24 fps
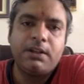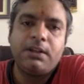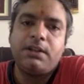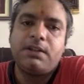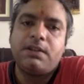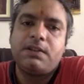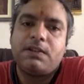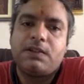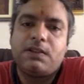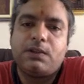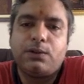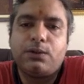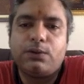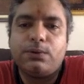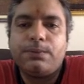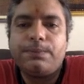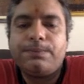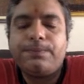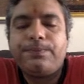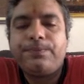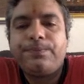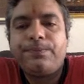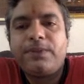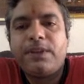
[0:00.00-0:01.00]
So,
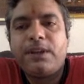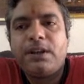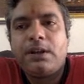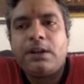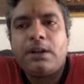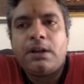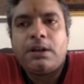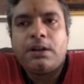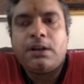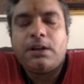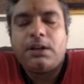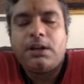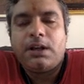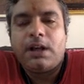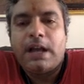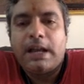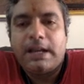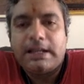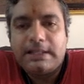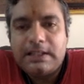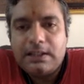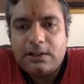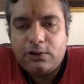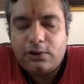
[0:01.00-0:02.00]

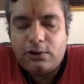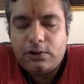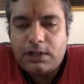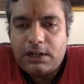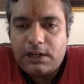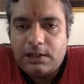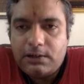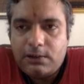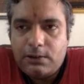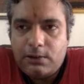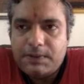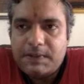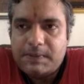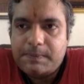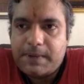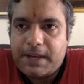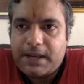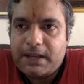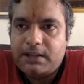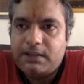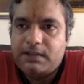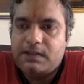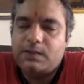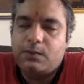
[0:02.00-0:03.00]
hexagonal closed
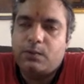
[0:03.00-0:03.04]
pack is the